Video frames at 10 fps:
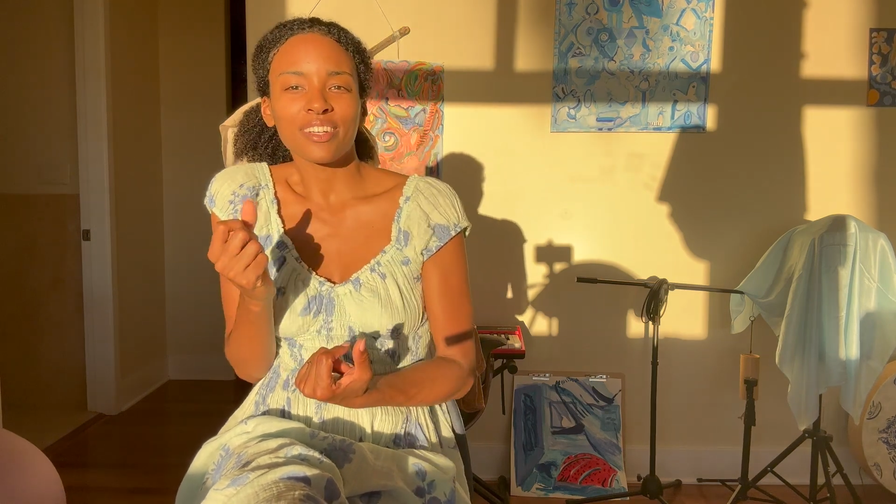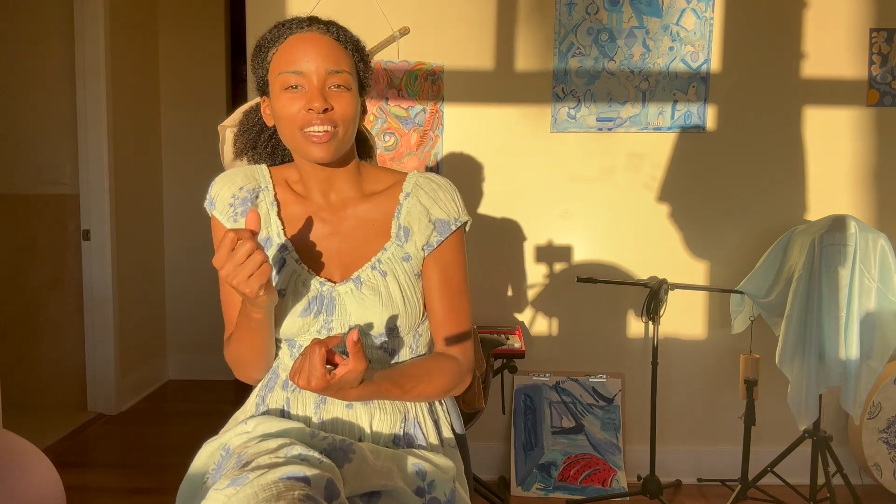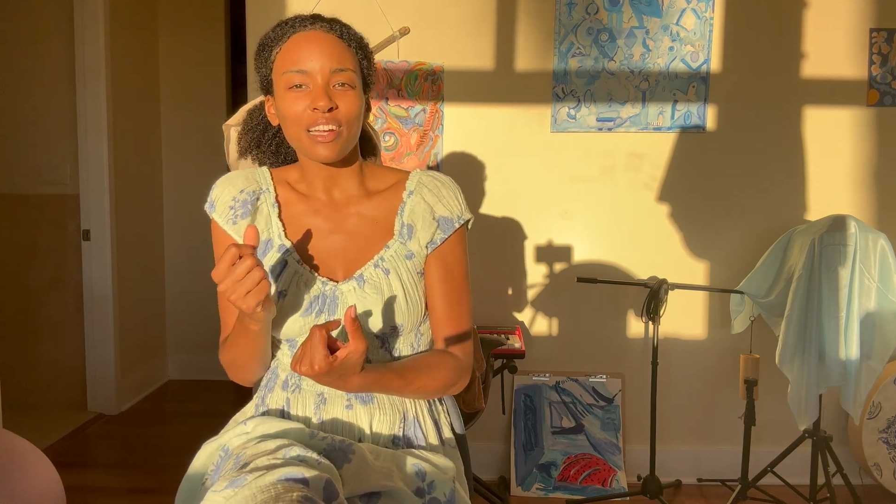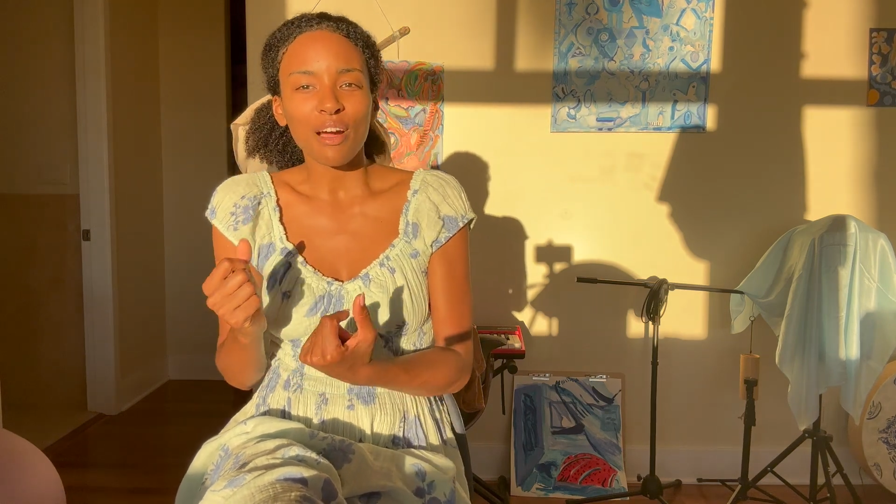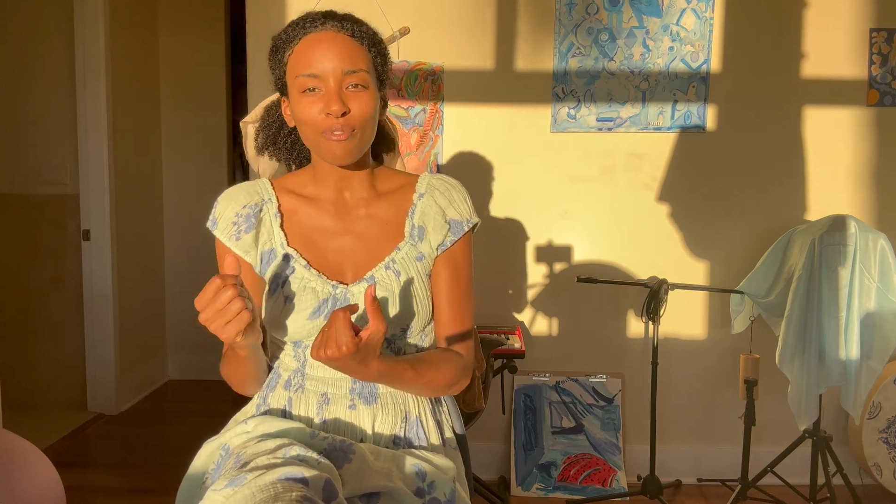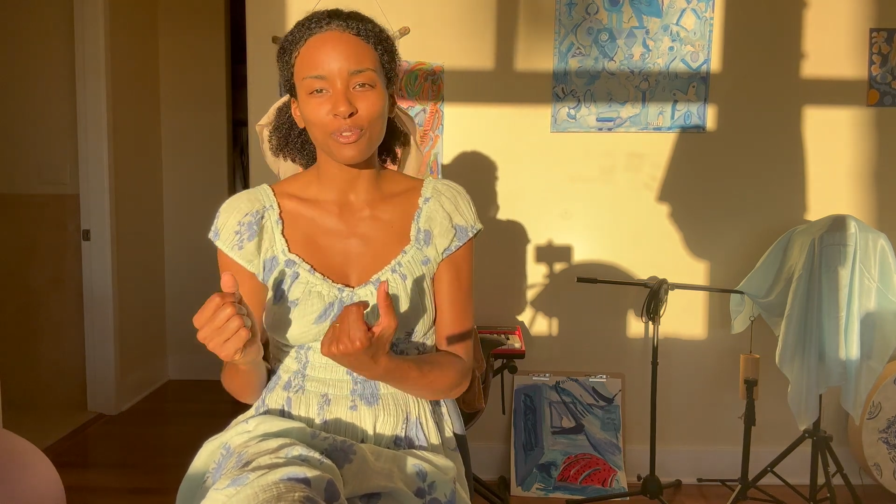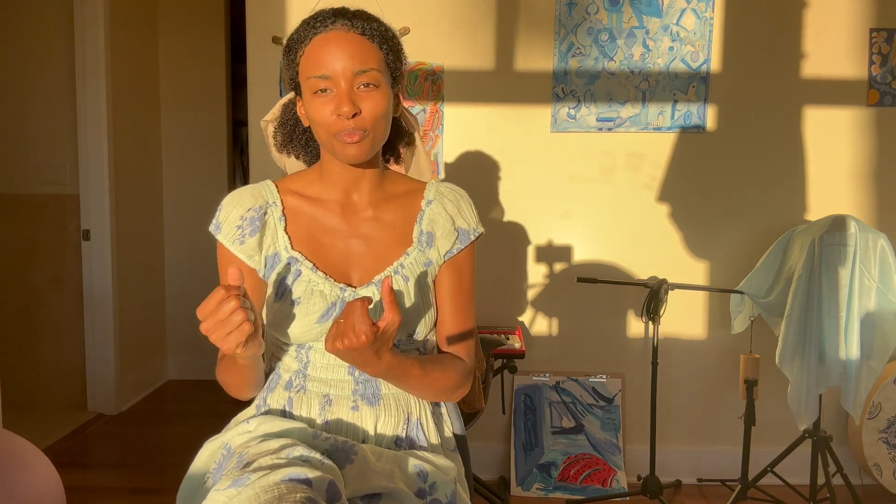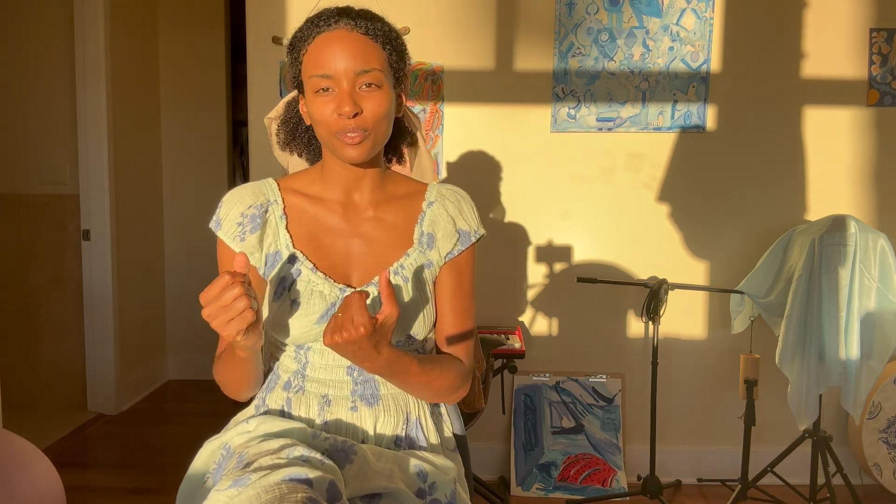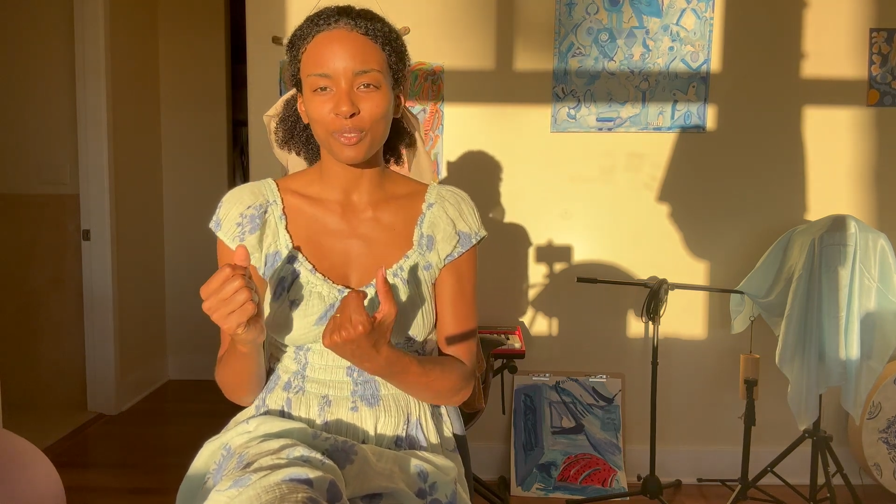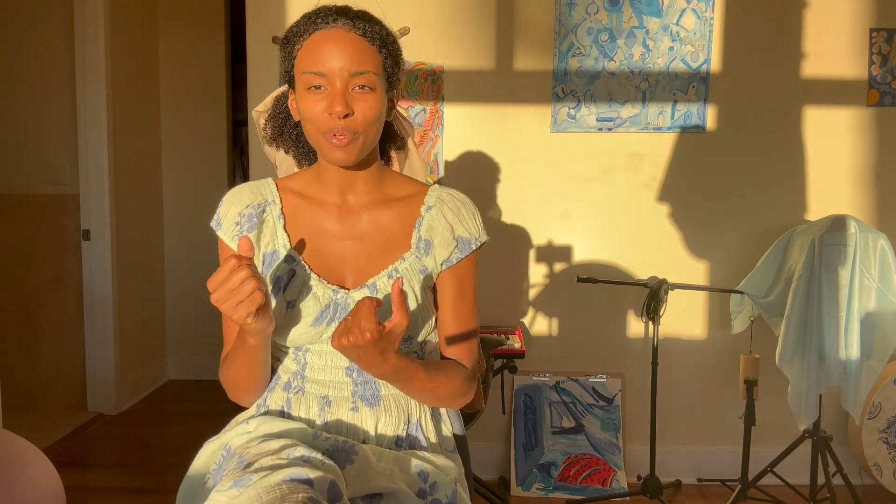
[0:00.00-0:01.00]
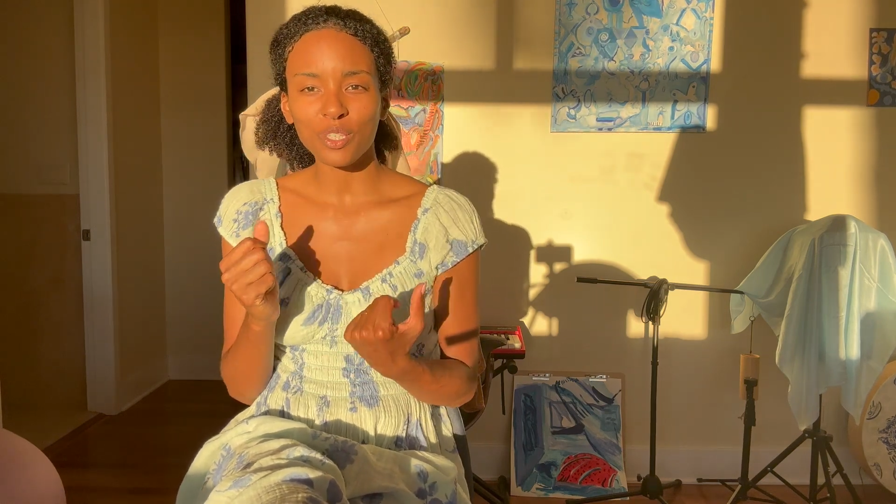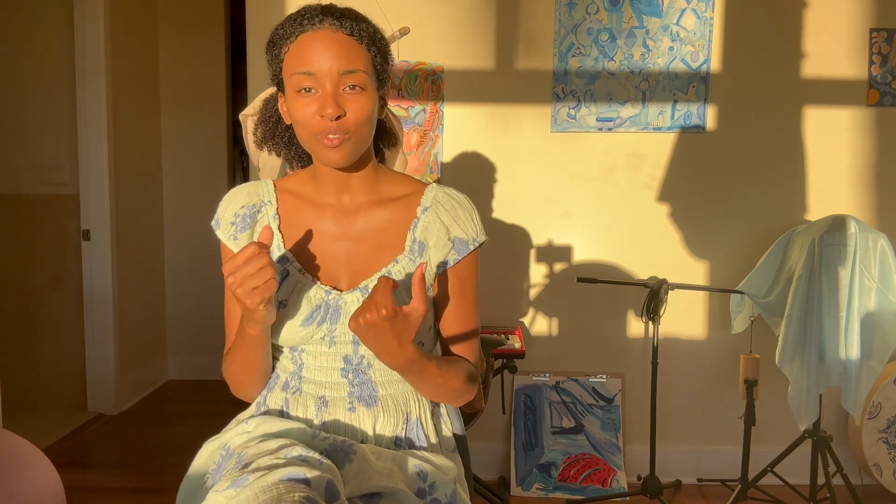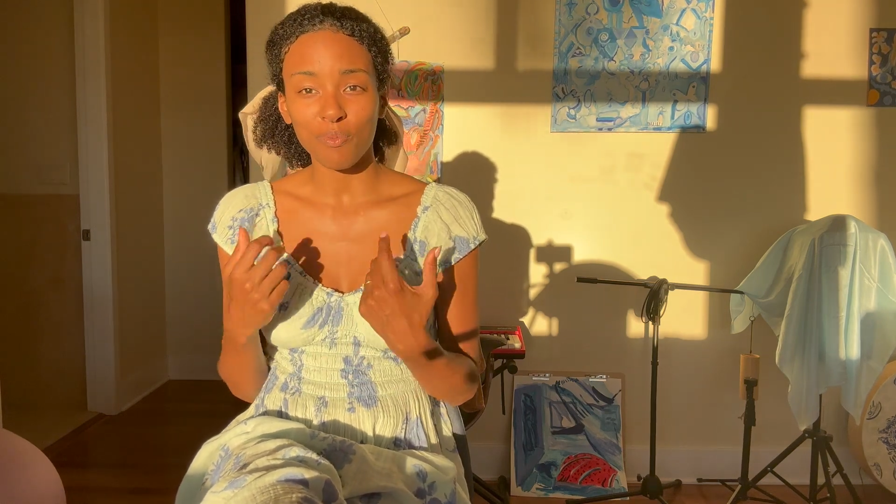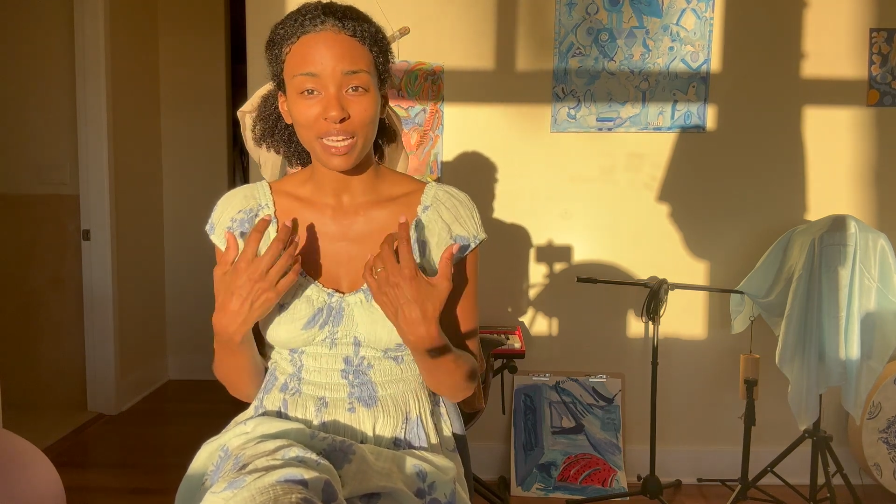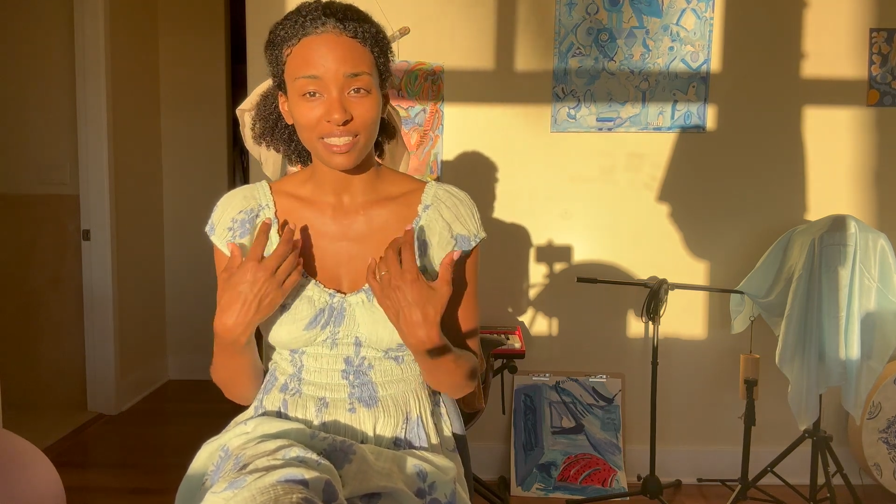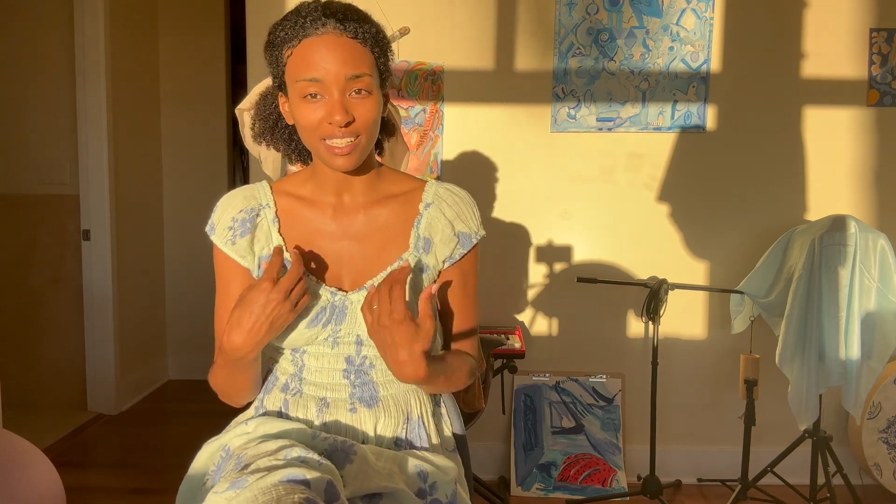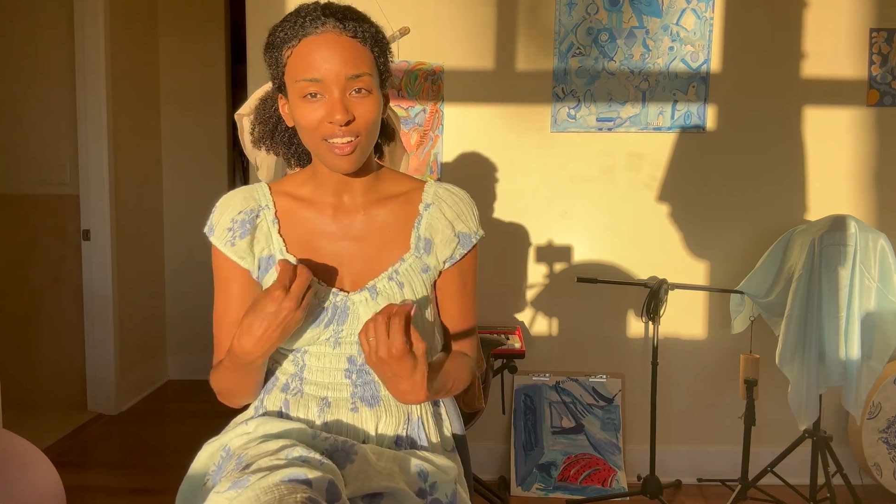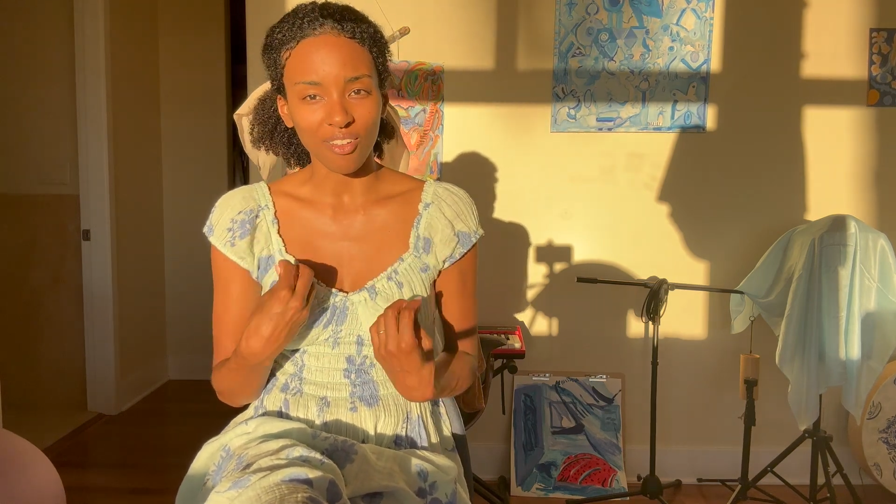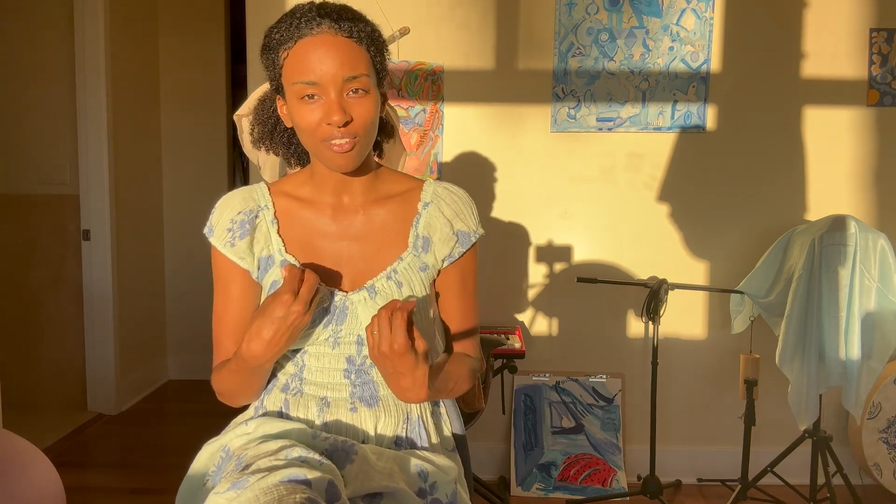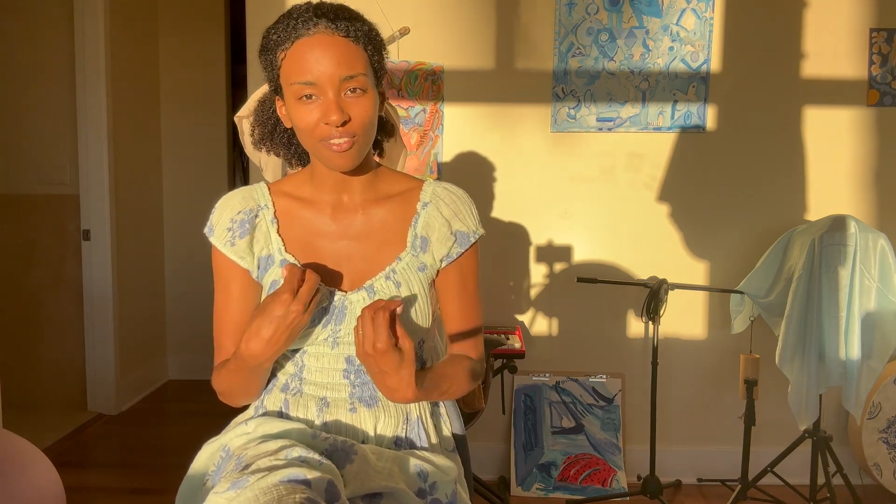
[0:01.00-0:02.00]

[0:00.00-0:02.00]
uncomfortable space with myself.